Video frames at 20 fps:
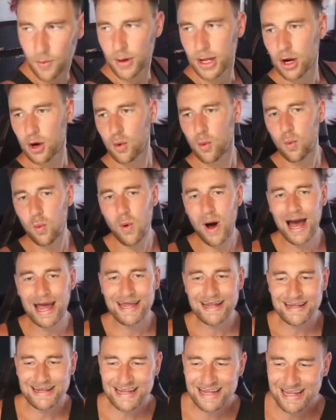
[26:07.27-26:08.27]
are
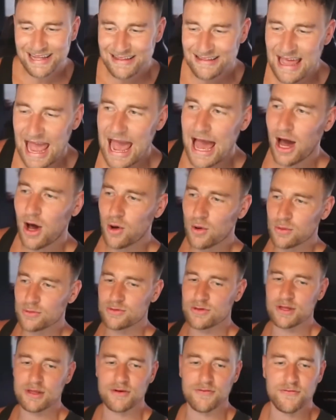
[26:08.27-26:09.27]
winding down to
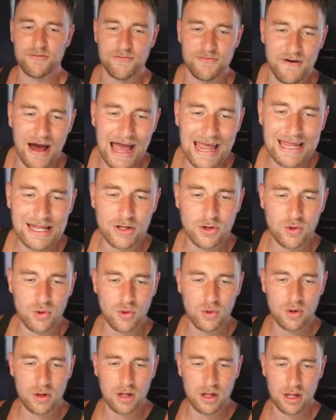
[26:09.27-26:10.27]
the
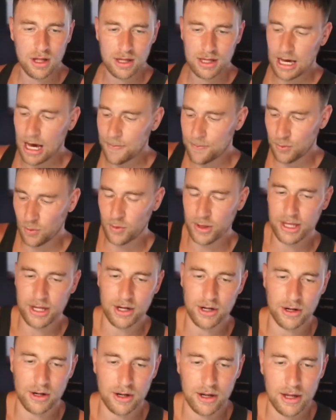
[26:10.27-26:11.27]
final couple
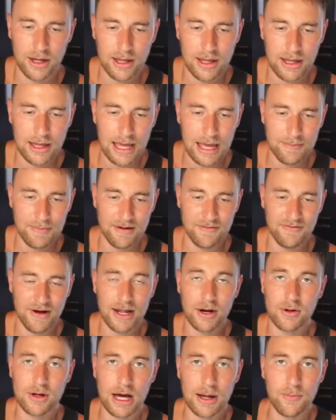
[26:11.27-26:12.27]
here. By final
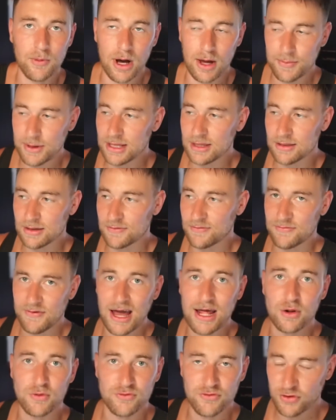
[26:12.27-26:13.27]
couple, I mean the
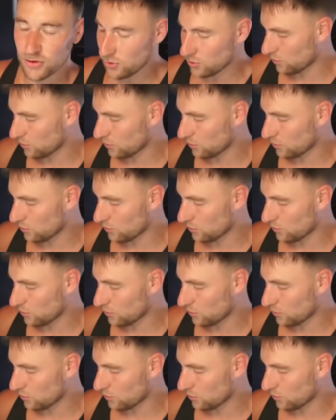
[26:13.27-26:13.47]
final two.